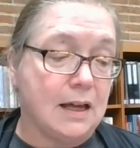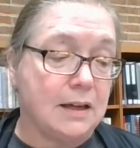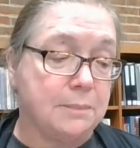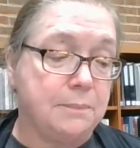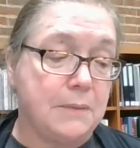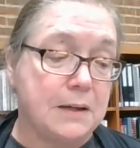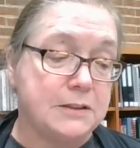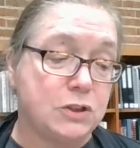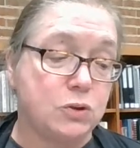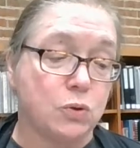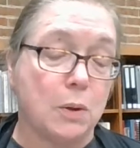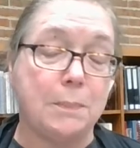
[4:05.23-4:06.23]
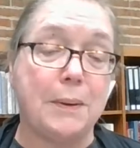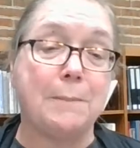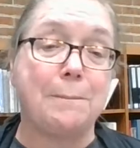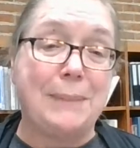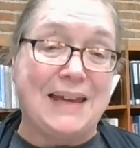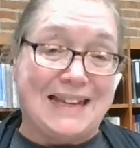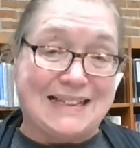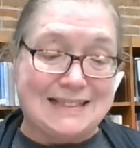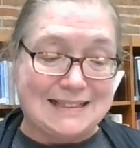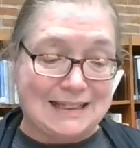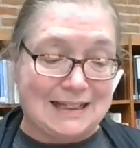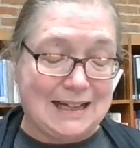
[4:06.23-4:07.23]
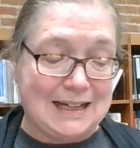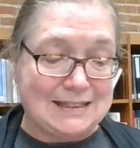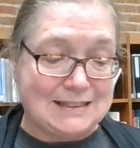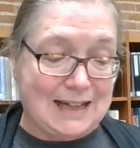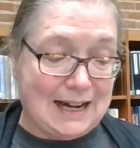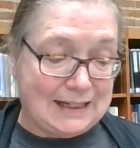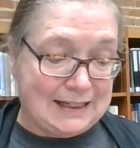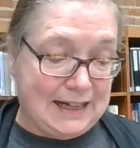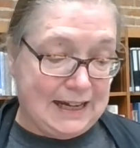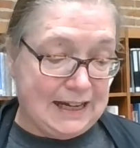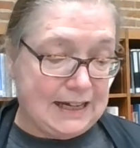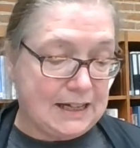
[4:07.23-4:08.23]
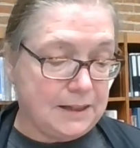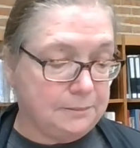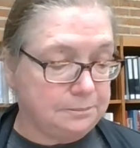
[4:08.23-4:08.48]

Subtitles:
a strip piecing technique.